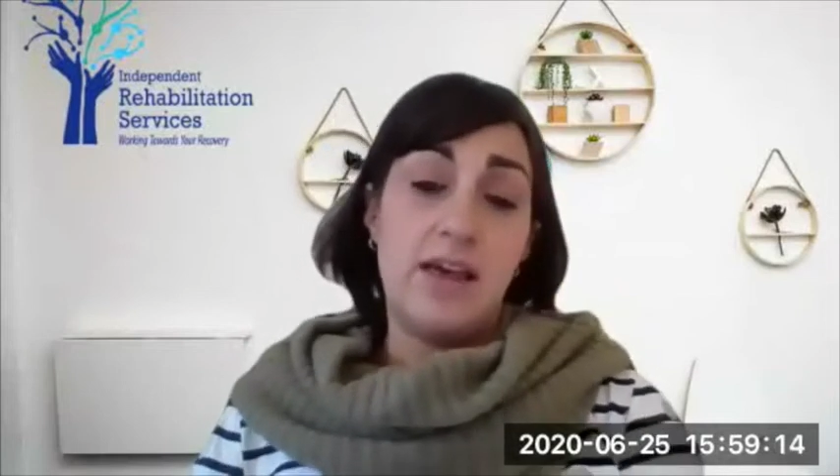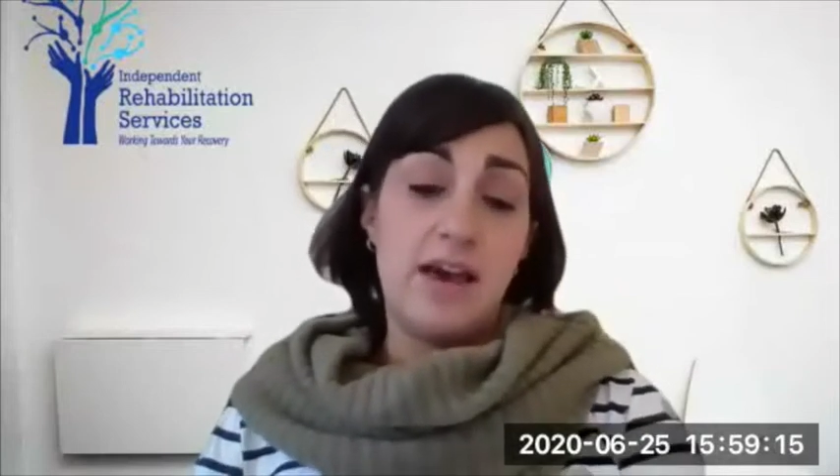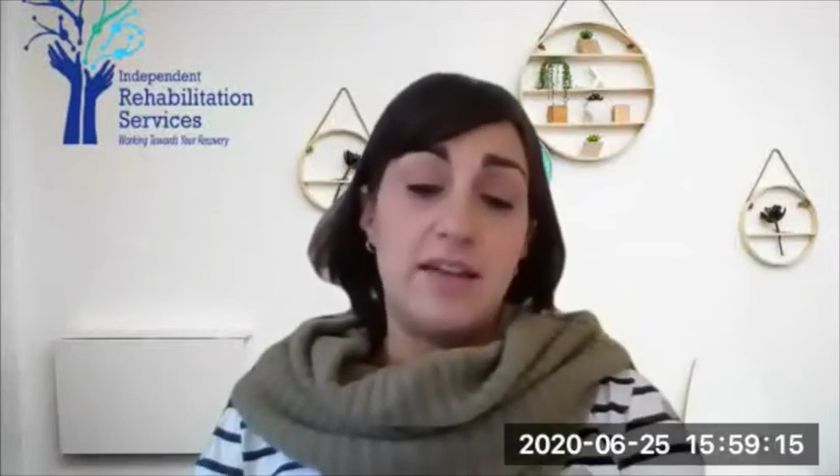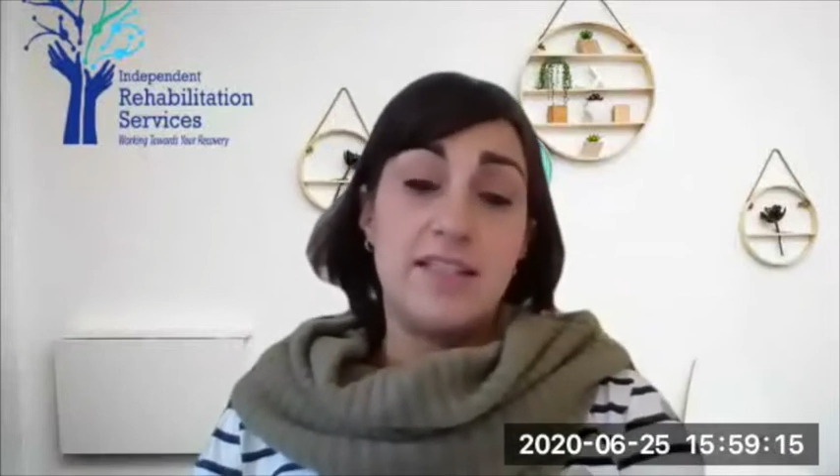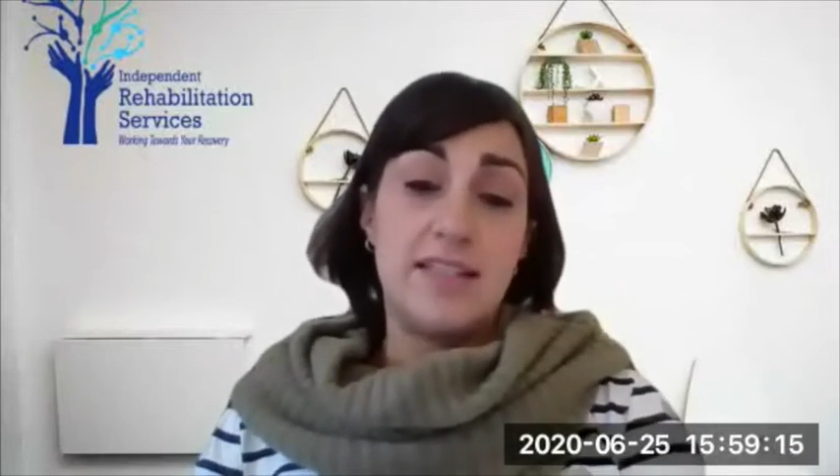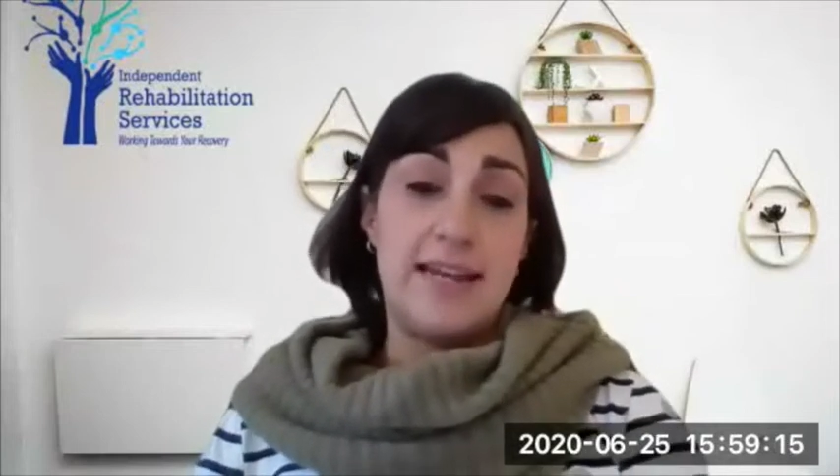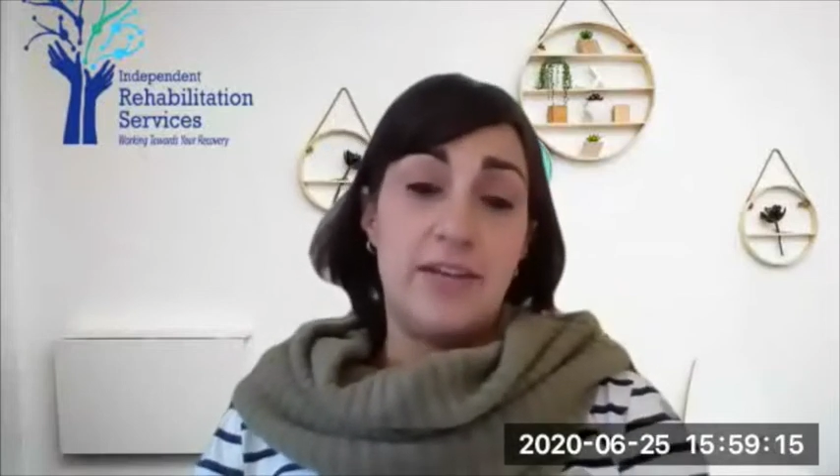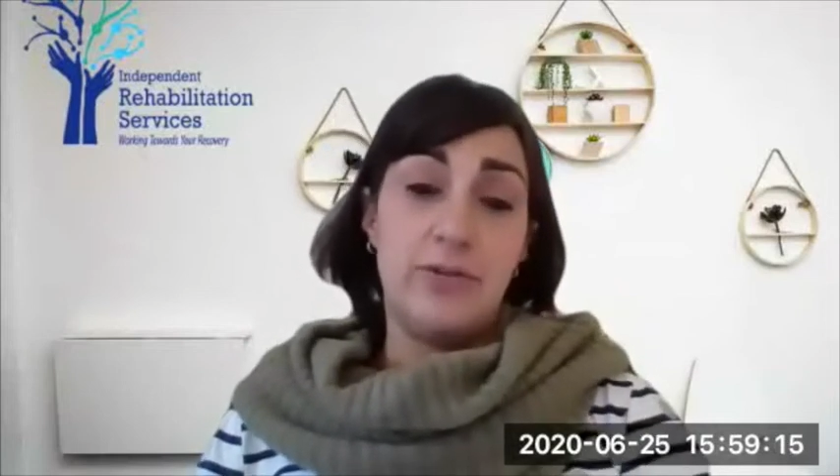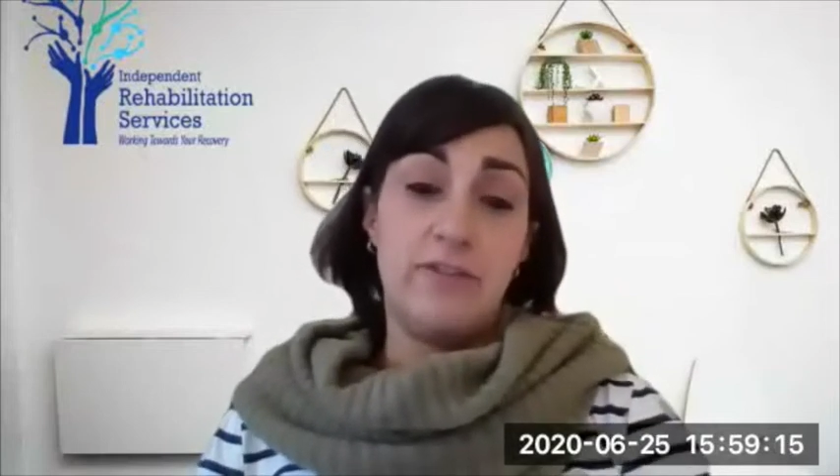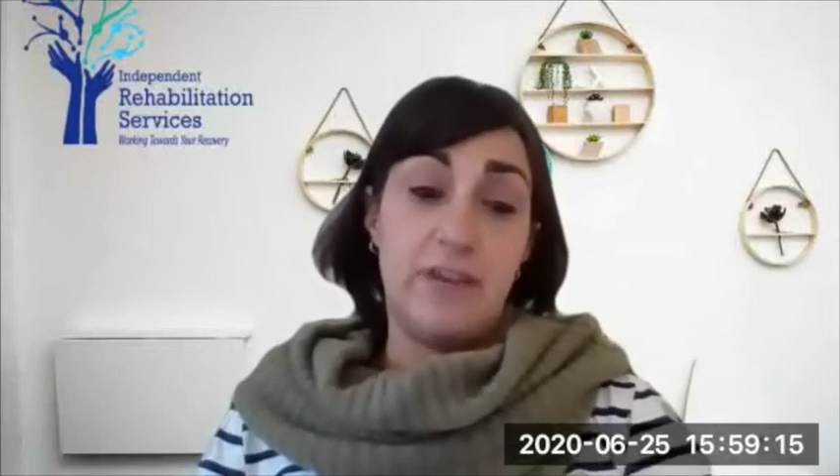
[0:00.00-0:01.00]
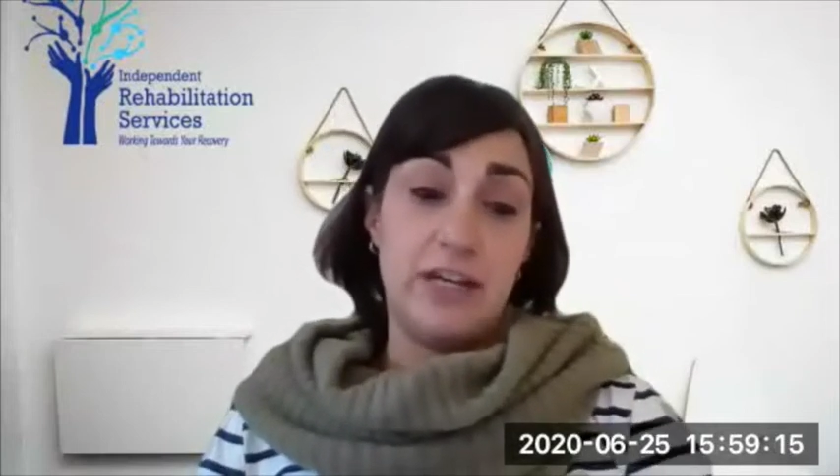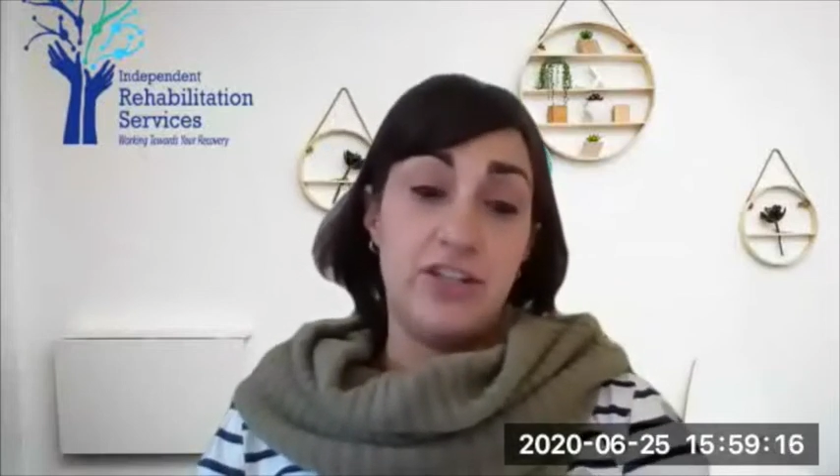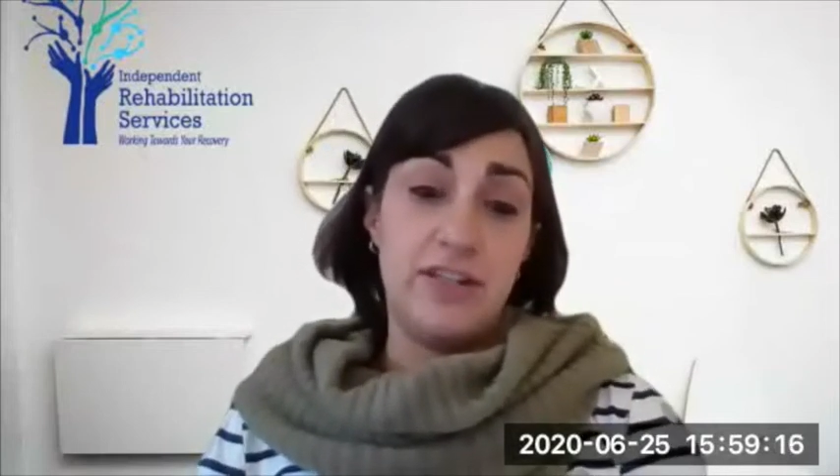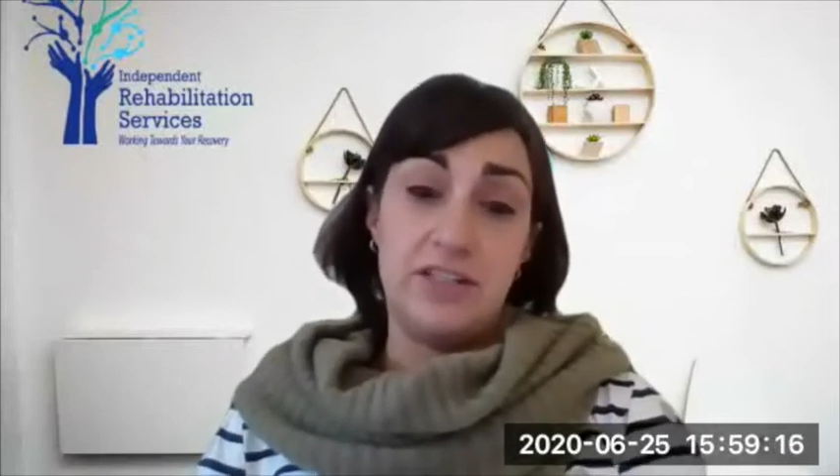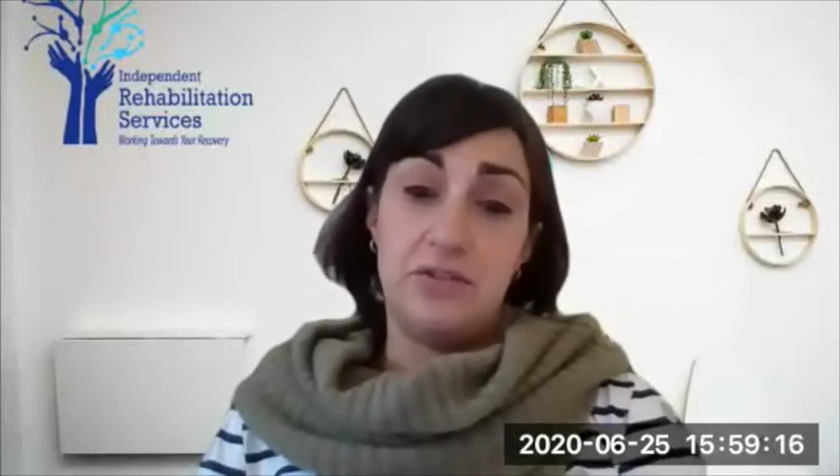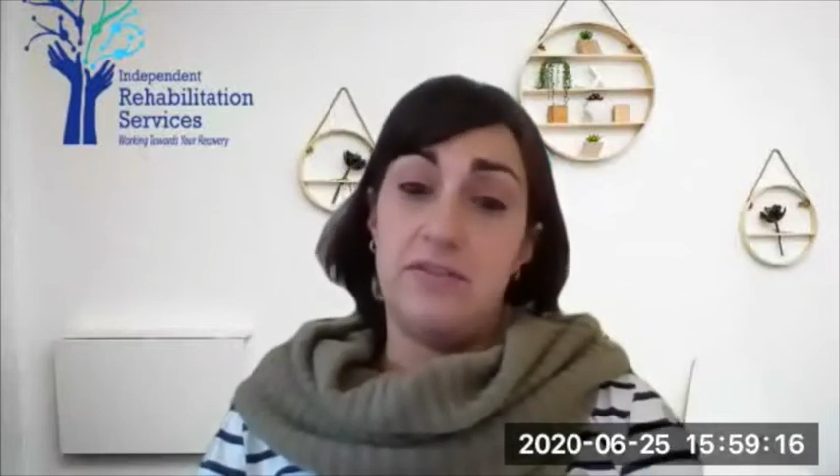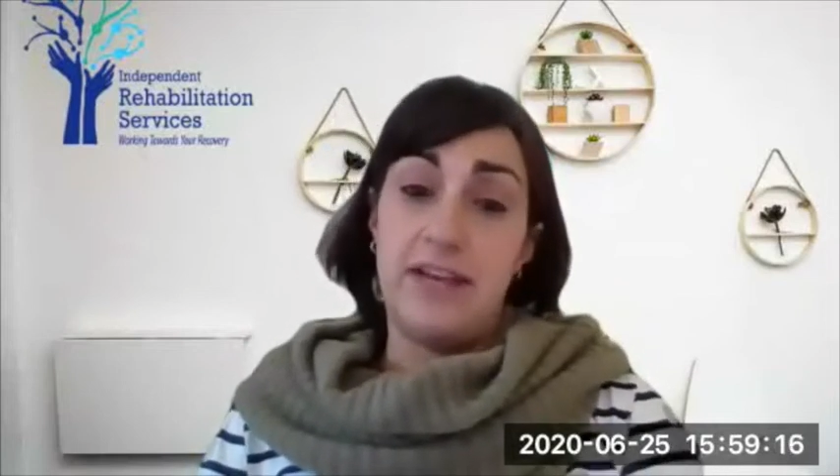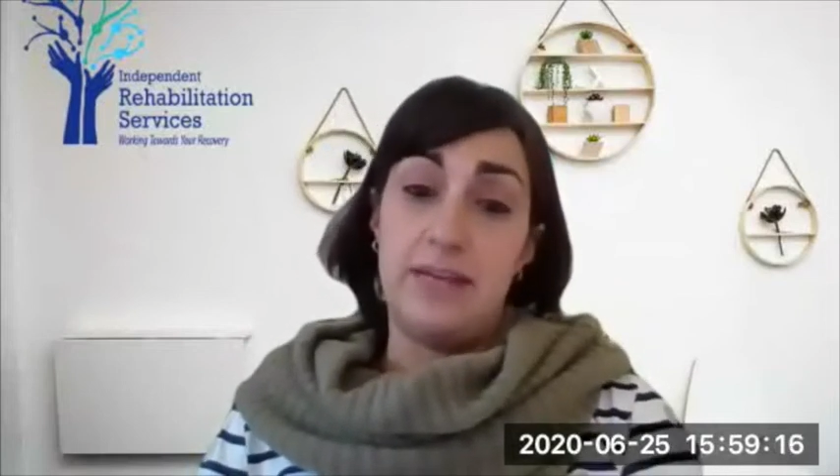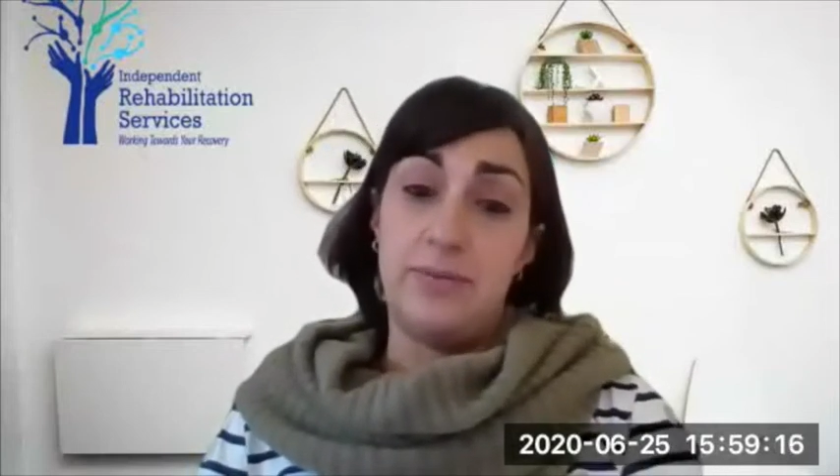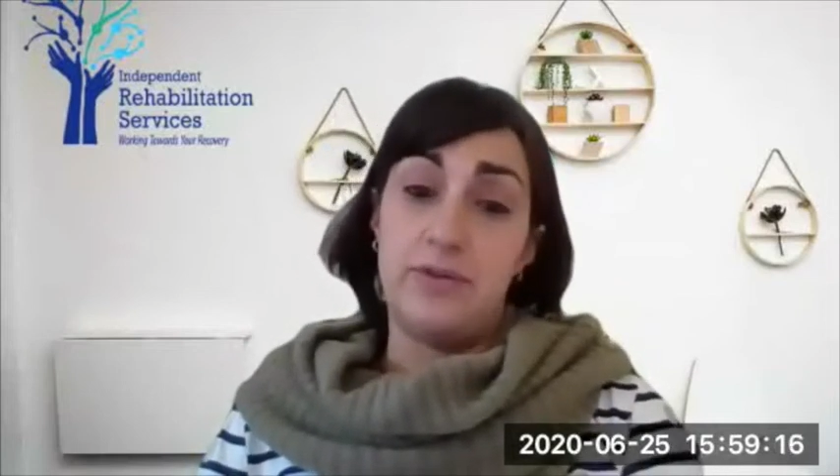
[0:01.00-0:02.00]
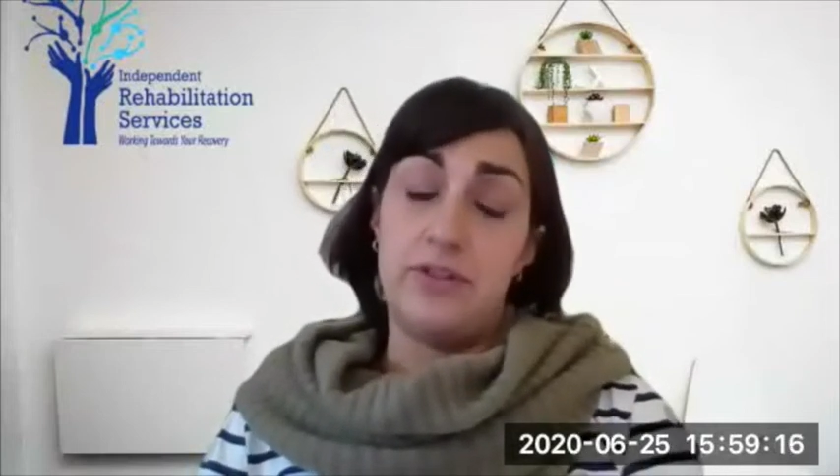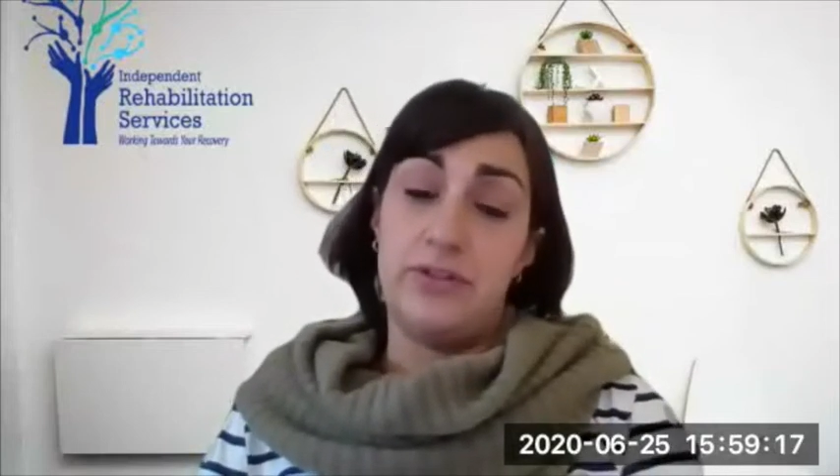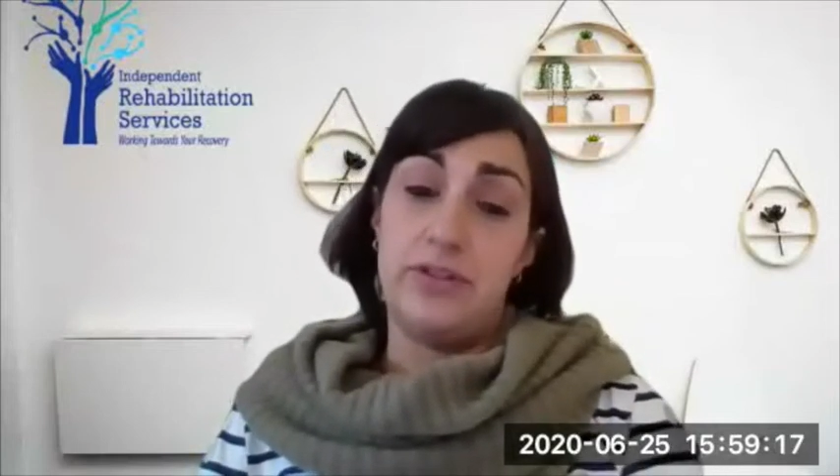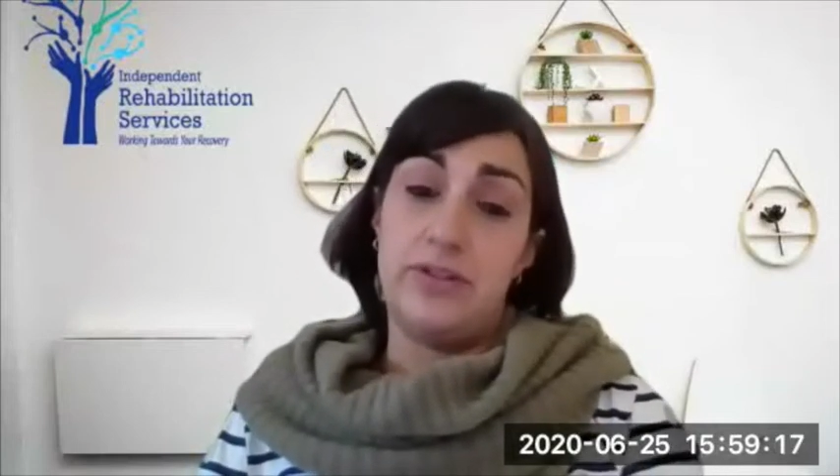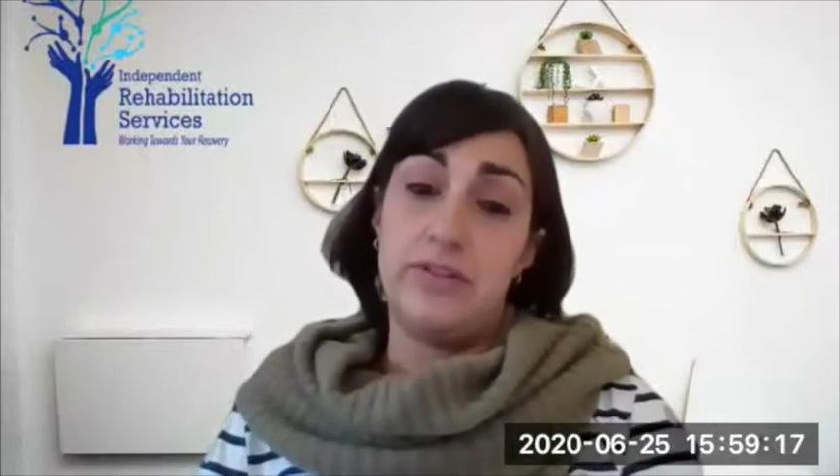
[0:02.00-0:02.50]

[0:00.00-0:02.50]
understanding all the functions that are available to you.